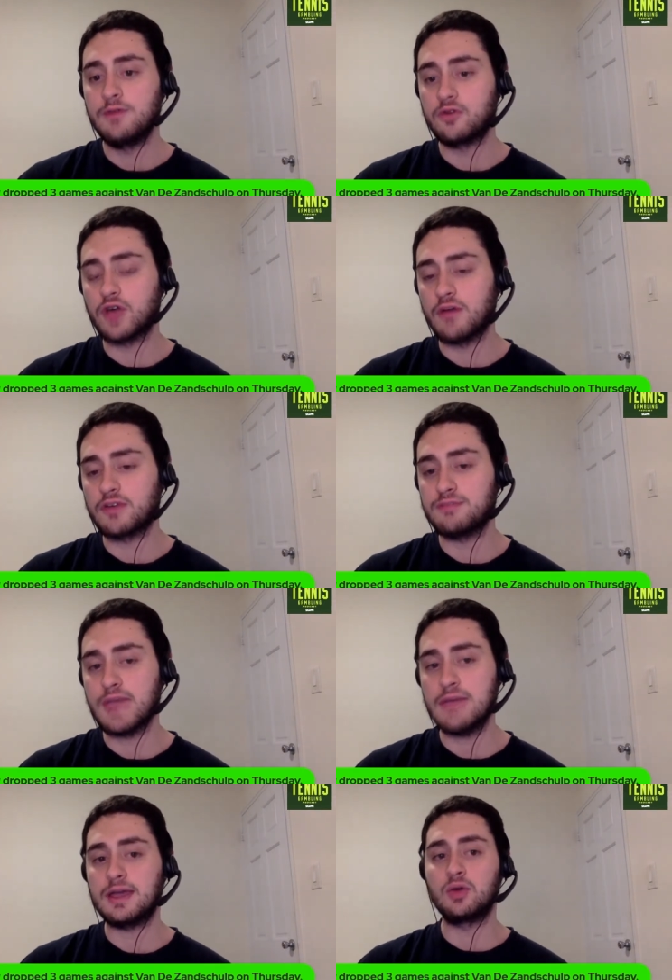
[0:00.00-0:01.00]
Fucsovics
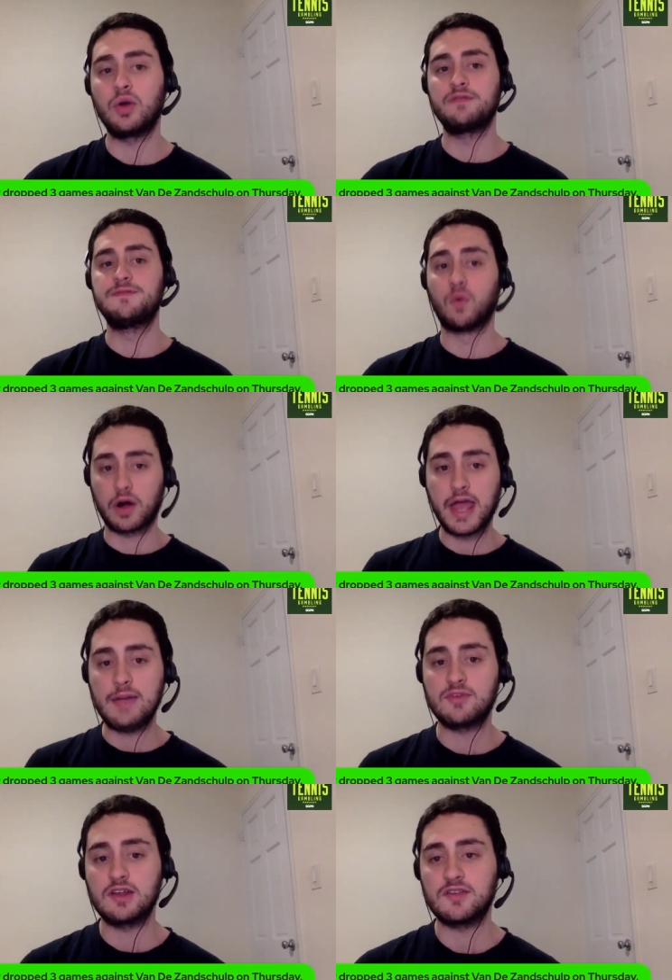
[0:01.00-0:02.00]
maybe can win 4
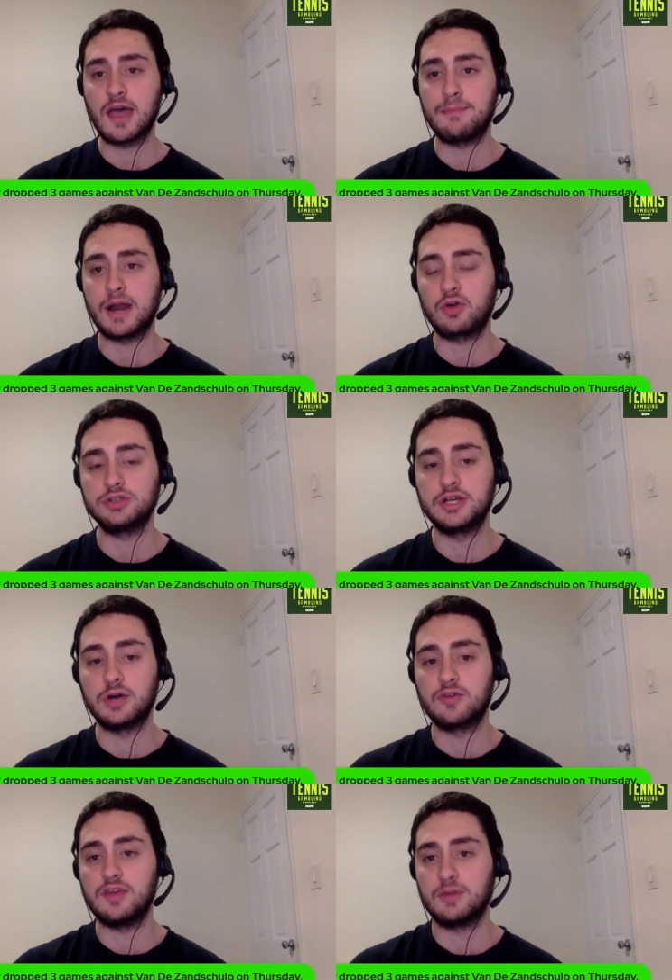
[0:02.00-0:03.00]
games in a set, but I really
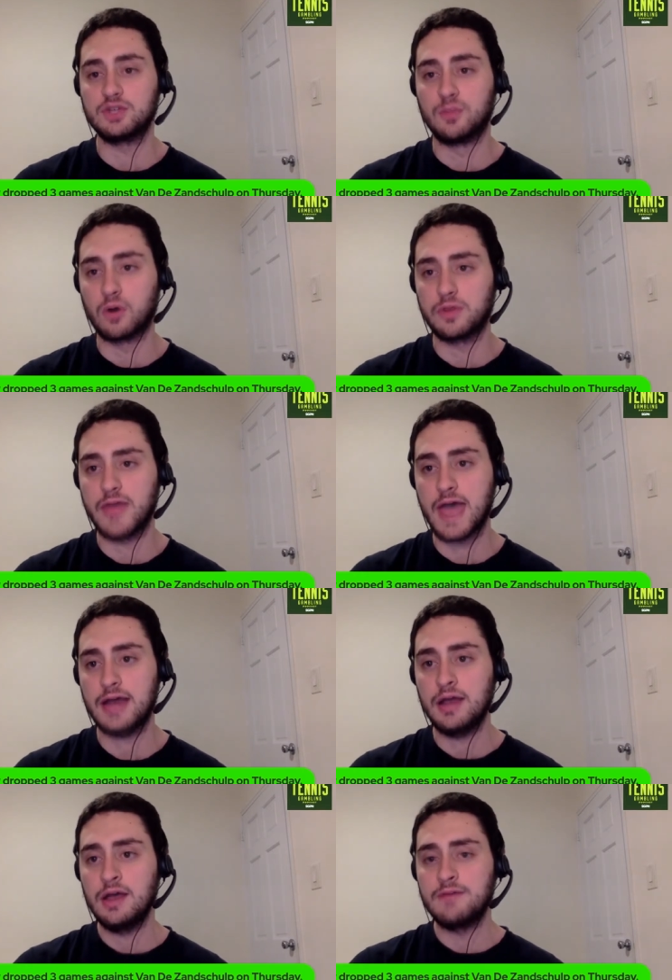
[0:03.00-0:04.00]
don't see much more than
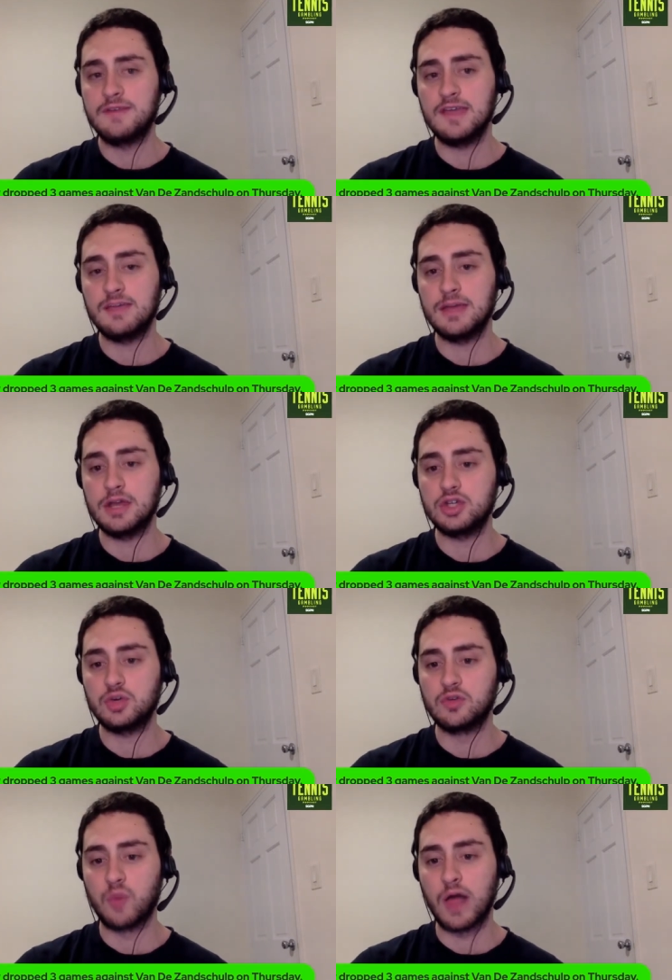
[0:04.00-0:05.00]
that. Fatigue could be an
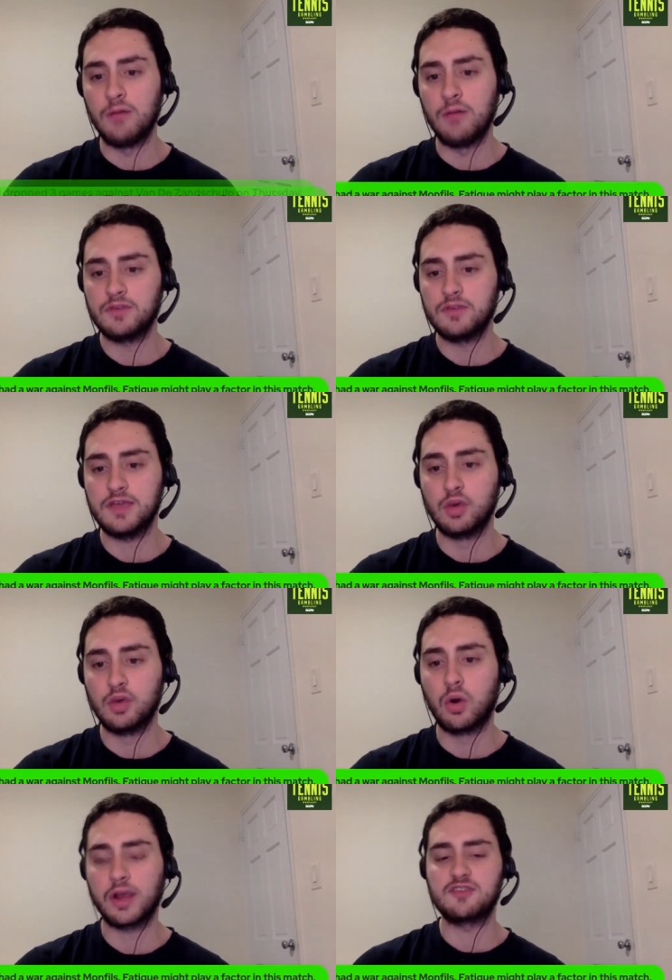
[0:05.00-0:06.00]
issue as well, since he had a
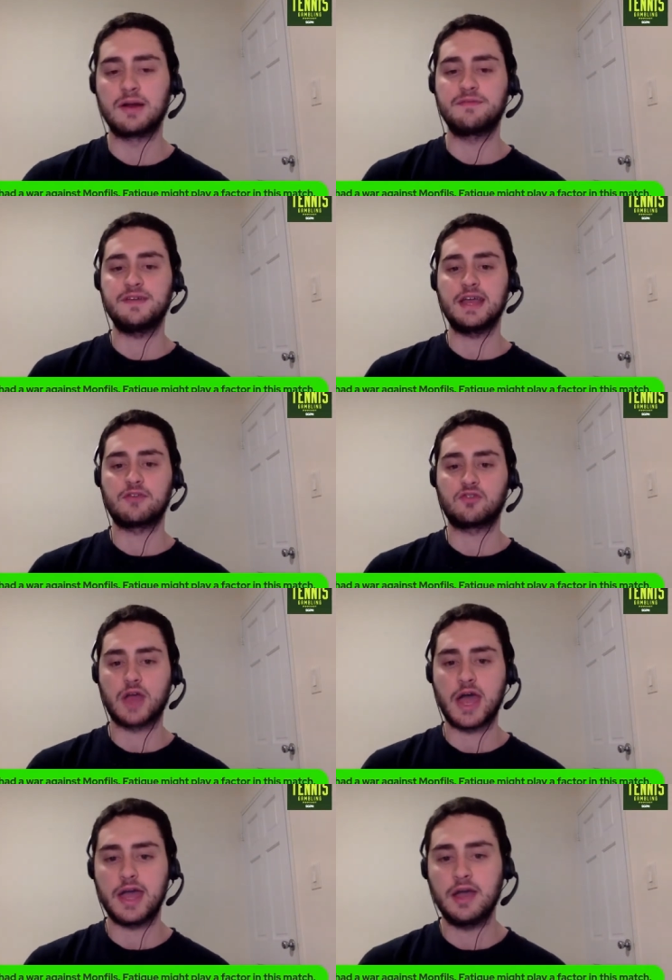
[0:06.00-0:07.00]
war against Monfils
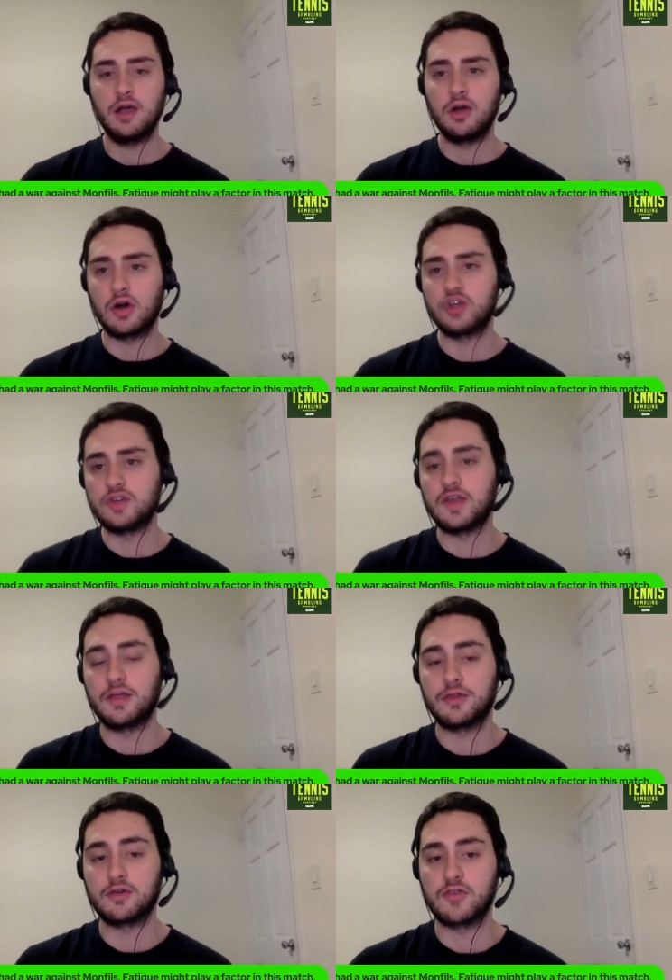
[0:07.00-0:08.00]
yesterday, or I should say
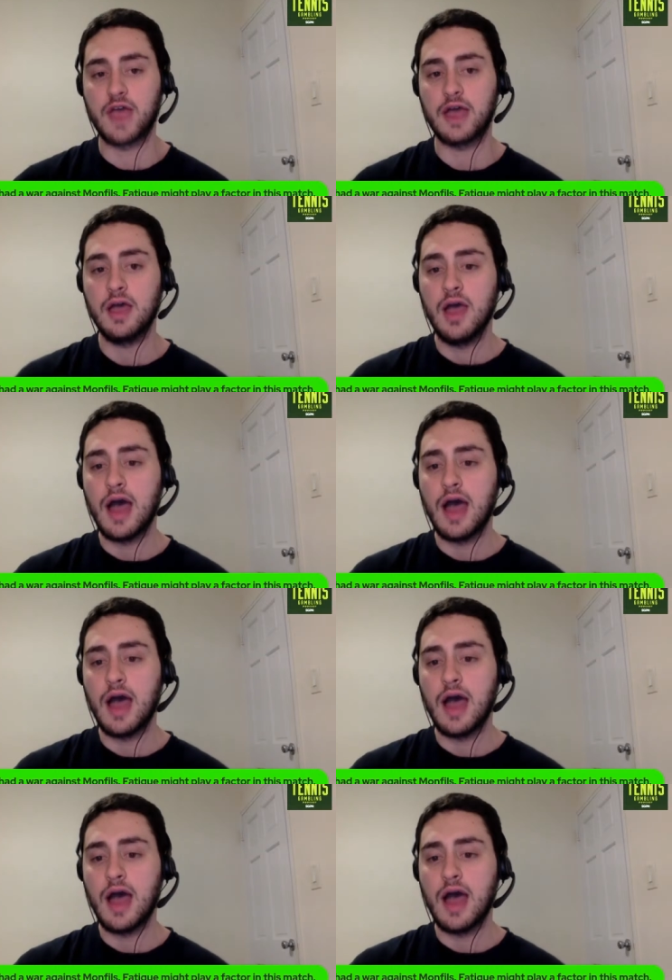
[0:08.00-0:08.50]
on Thursday.